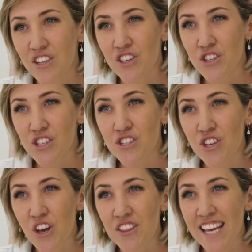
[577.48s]
you just
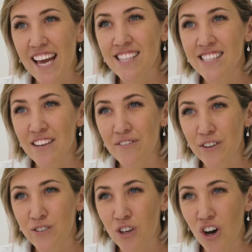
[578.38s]
turn the ND
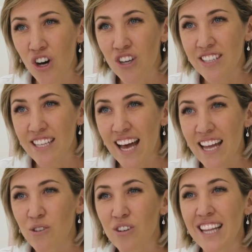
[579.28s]
filter on
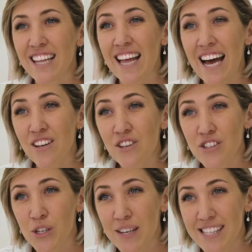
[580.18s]
and it will allow you
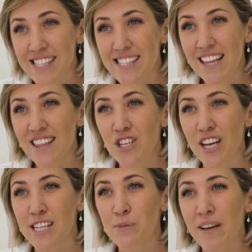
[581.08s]
to extend the
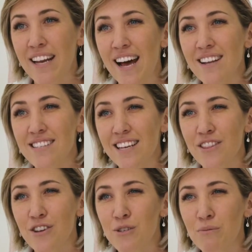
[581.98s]
shutter speed out to
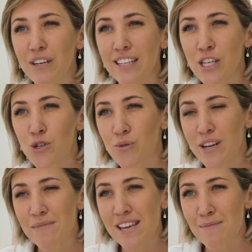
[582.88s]
get those really
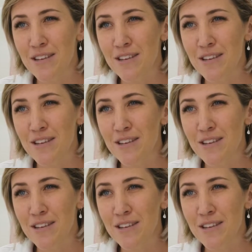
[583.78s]
dreamy